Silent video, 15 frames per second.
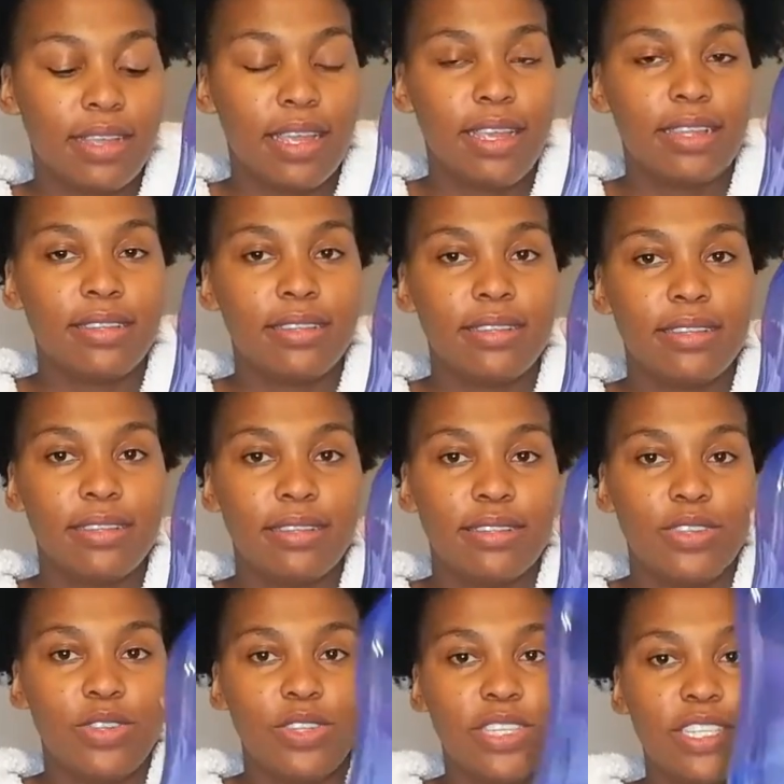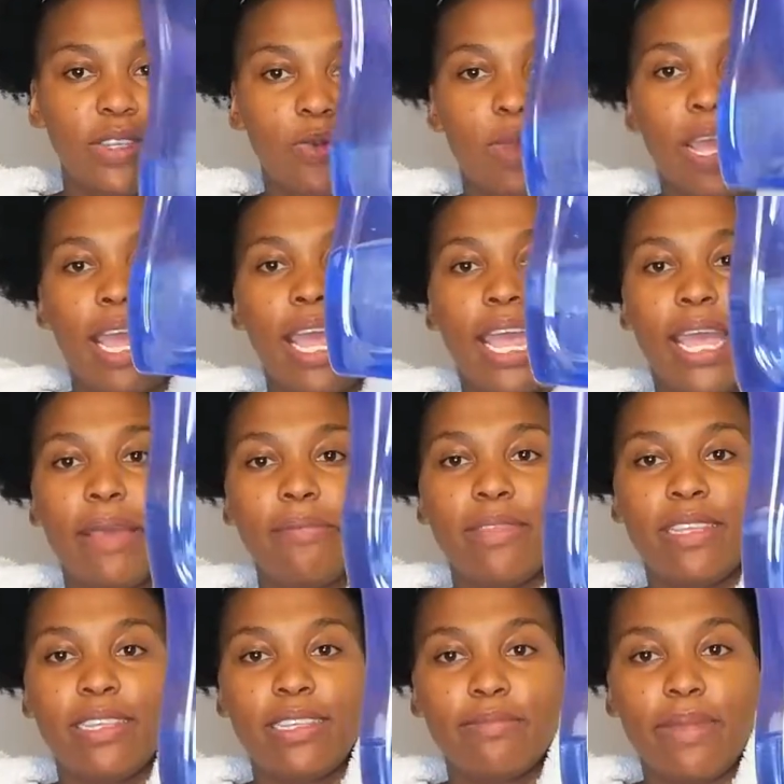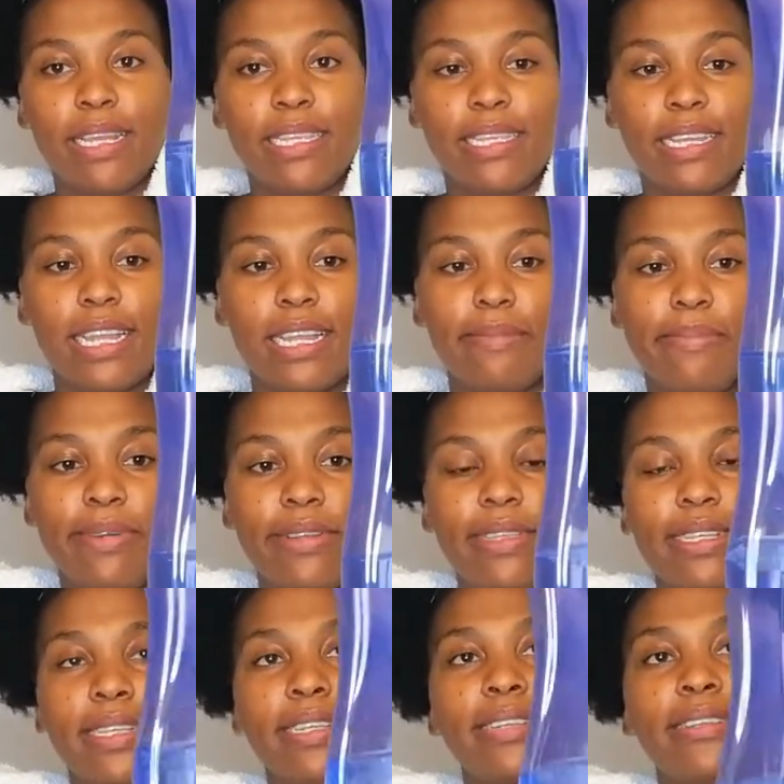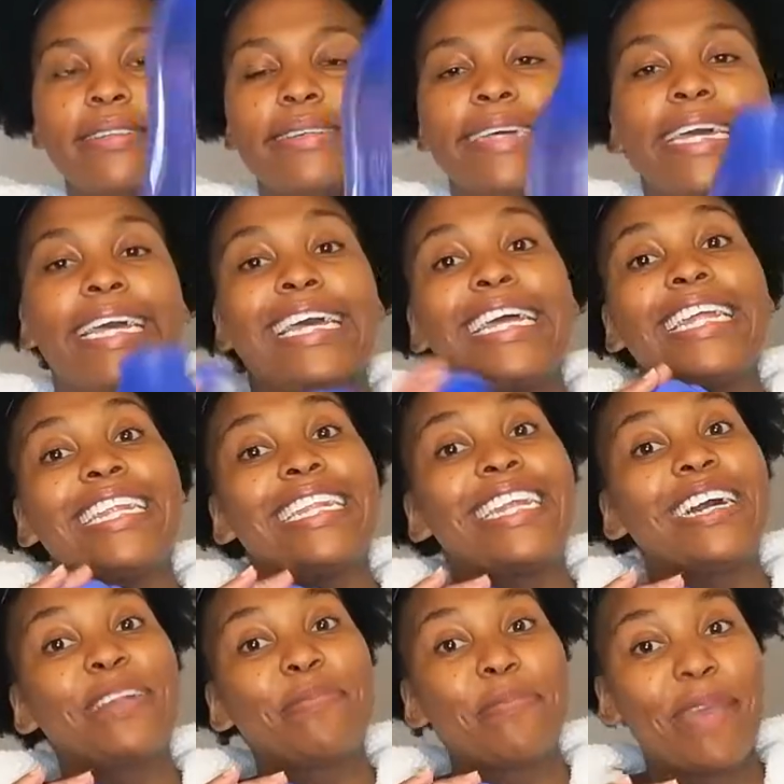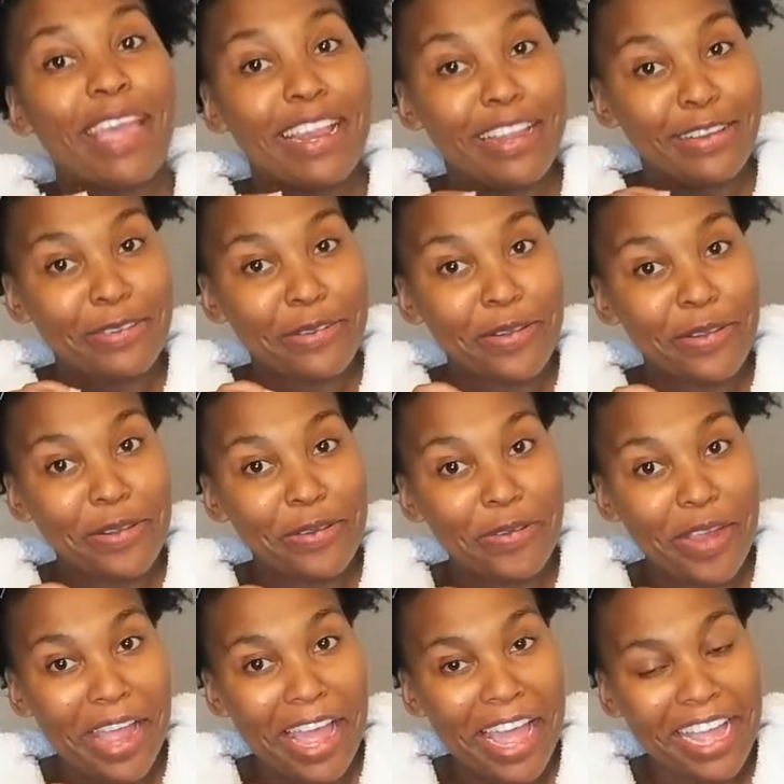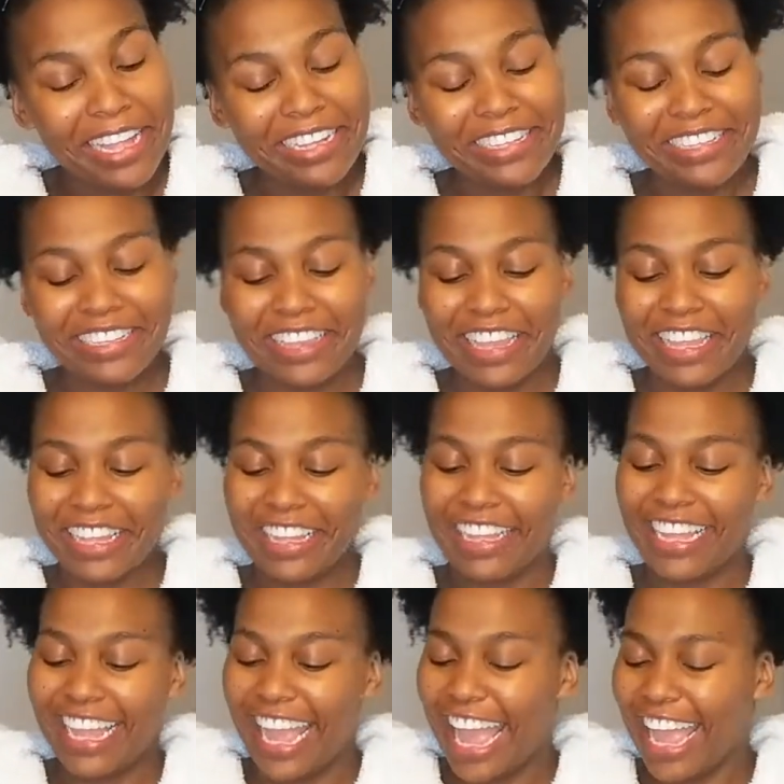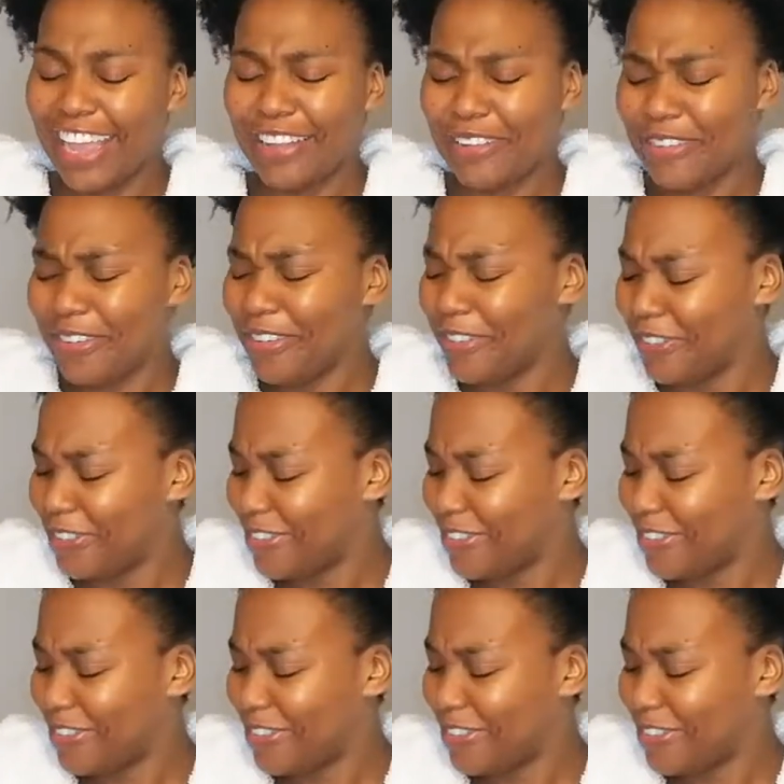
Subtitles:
And you see where I am. This is my second bottle. Not bad at all, right? I know.